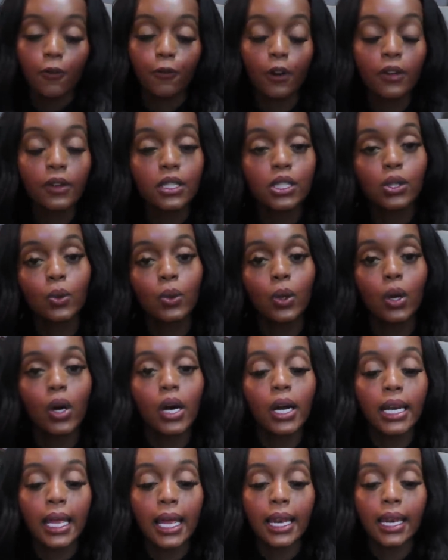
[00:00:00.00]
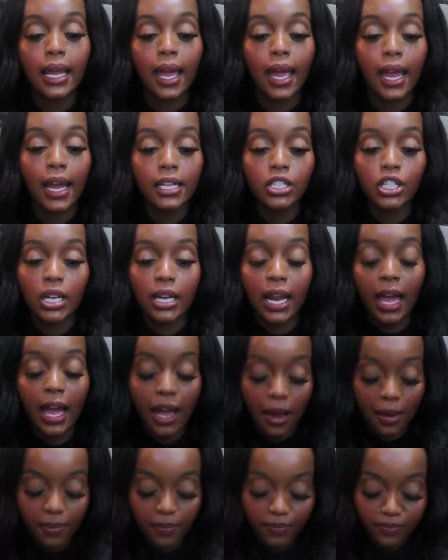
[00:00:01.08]
Forever 21 and
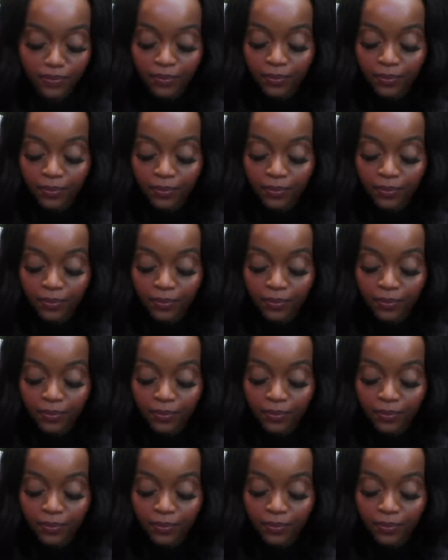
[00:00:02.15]
H&M.